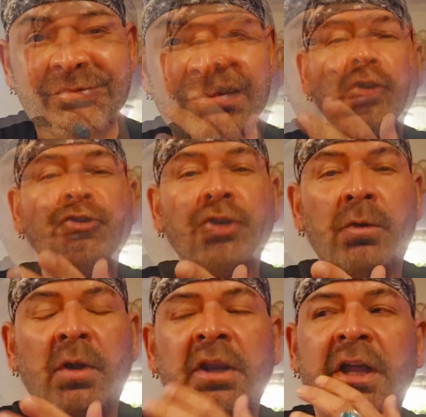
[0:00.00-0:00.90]

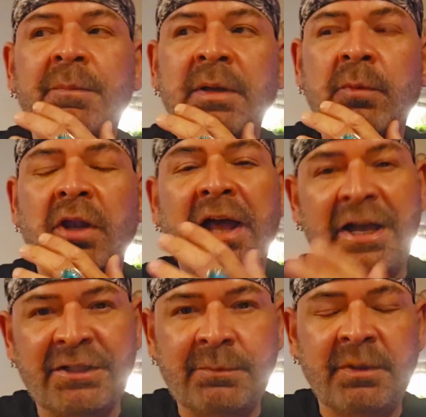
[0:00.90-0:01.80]
Also, a lot of people
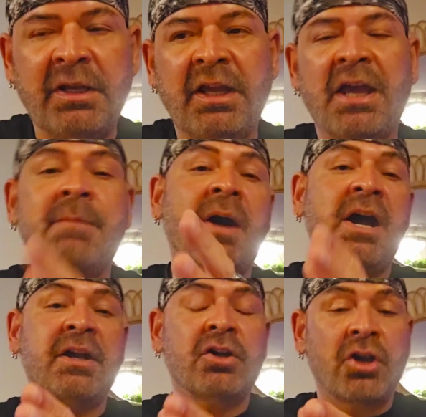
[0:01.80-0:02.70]
ask me, am
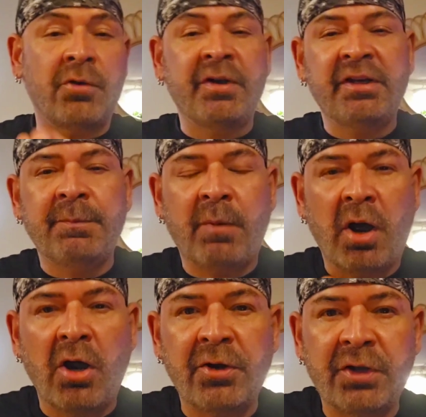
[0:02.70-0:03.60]
I currently
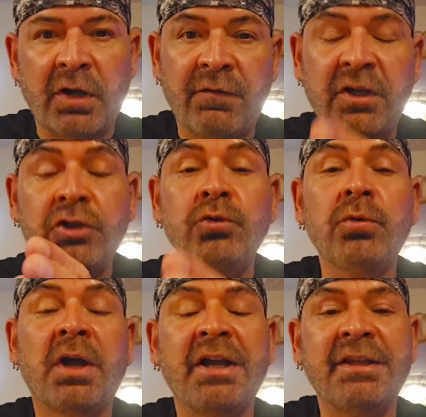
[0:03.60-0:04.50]
part of a
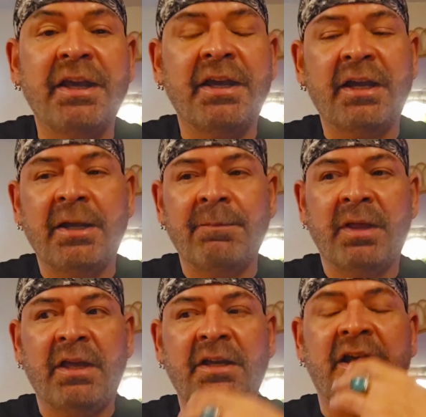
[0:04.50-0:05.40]
Yuka Yeke,
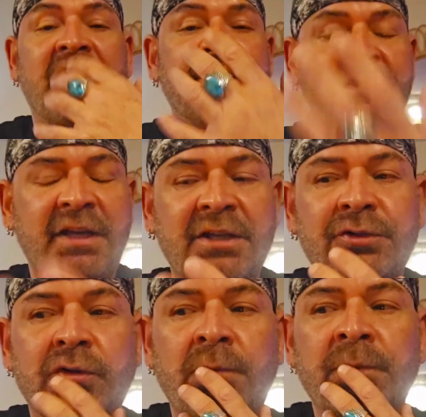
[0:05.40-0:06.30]
a
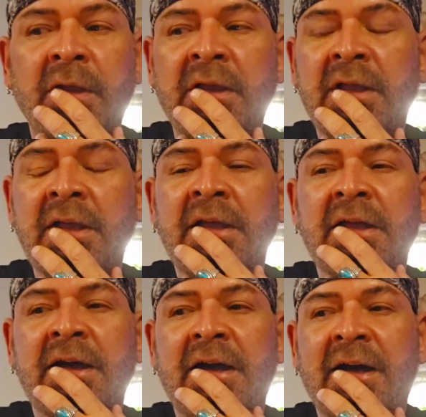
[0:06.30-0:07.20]
Castiasco?
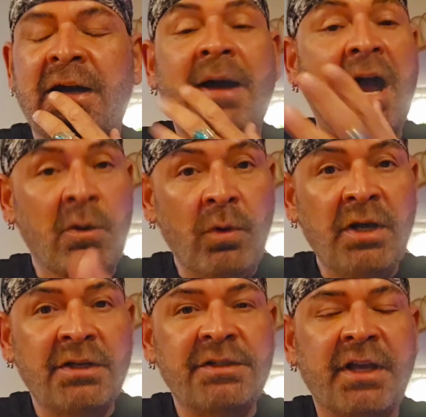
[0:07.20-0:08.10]
I
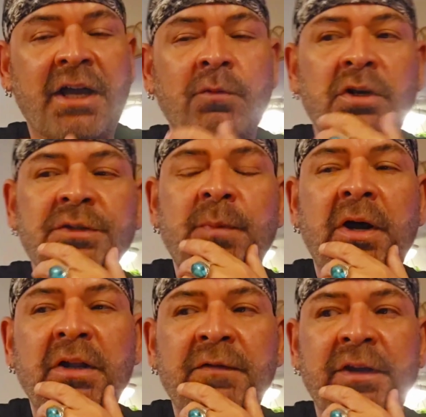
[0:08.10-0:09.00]
was
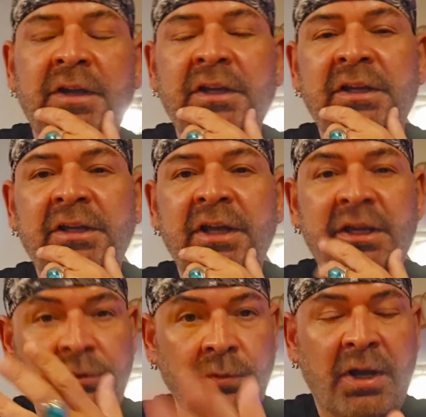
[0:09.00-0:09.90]
part of a
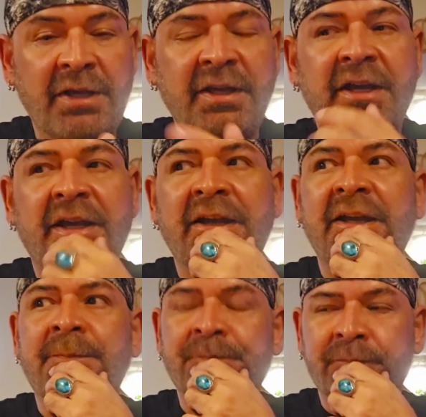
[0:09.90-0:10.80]
Yuka
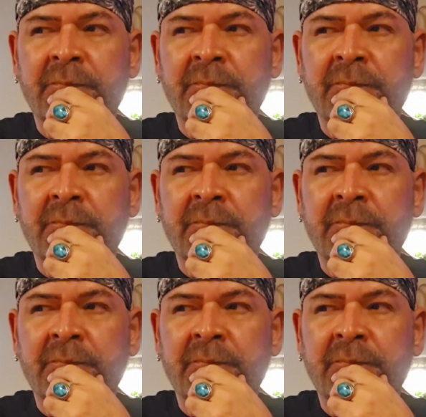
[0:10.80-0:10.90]
Yeke.